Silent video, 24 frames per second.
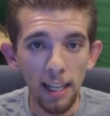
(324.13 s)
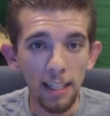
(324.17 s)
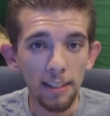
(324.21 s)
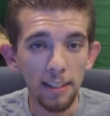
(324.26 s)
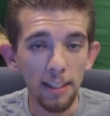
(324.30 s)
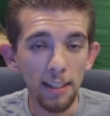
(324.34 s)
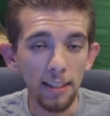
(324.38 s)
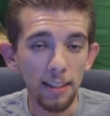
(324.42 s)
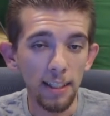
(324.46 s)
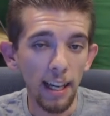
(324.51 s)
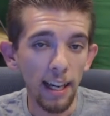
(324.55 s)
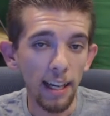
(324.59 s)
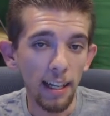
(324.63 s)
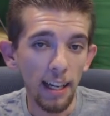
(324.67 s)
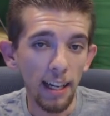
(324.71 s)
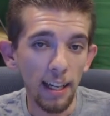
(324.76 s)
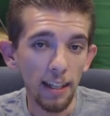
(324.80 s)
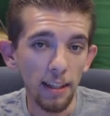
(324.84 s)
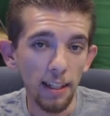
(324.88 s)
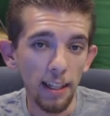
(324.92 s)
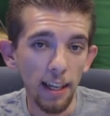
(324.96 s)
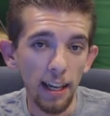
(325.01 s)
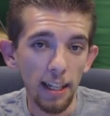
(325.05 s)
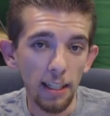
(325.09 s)
Since I
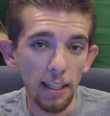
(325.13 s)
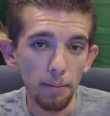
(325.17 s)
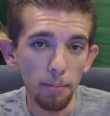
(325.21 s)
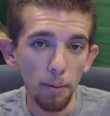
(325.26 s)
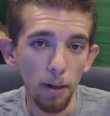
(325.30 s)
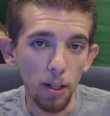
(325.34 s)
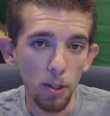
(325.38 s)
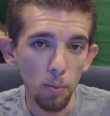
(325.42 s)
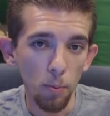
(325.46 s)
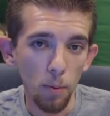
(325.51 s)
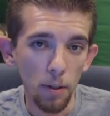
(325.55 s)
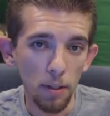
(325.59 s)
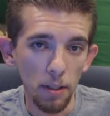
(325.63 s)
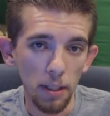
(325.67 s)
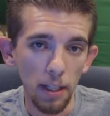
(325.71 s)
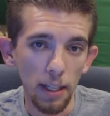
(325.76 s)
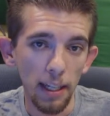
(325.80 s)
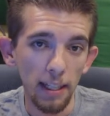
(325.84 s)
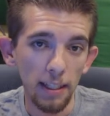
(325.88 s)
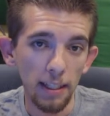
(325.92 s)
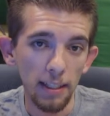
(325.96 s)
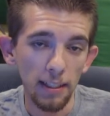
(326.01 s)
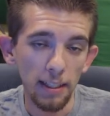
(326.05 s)
got the Xbox One late,